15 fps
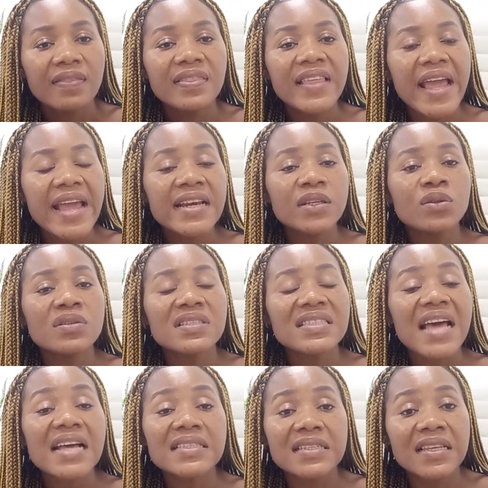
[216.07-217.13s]
Then you
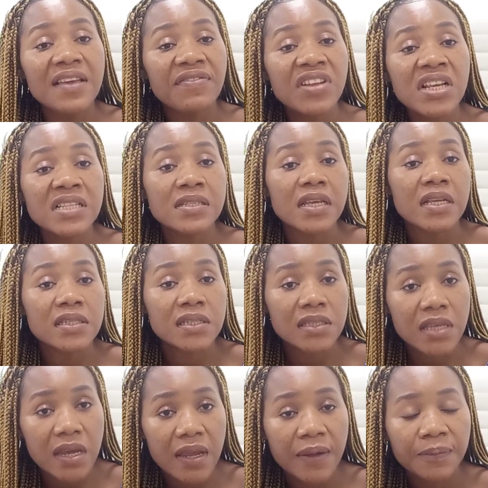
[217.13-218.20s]
start giving it a
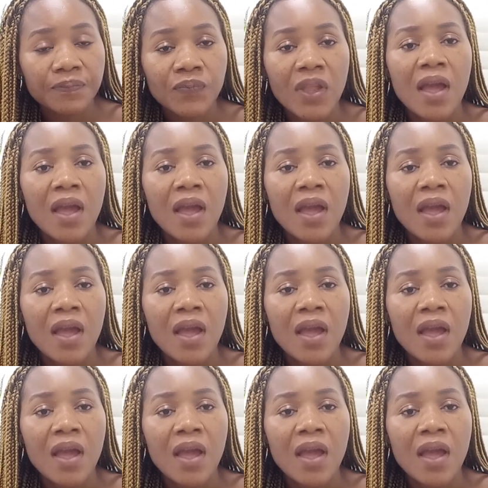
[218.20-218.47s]
stir.